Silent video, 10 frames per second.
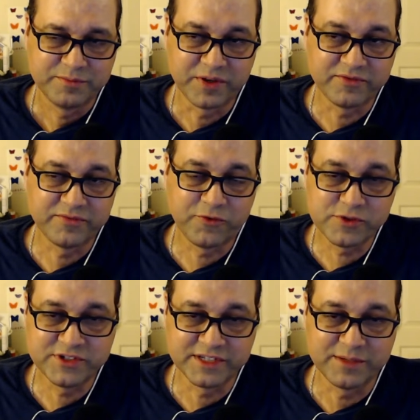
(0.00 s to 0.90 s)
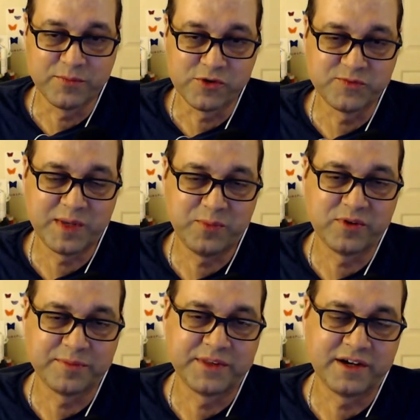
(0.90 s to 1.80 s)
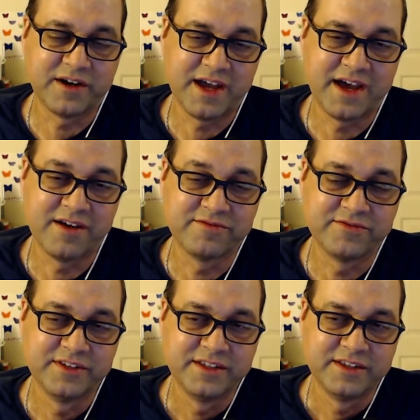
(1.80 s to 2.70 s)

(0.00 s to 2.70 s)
But fortunately, most people up there have,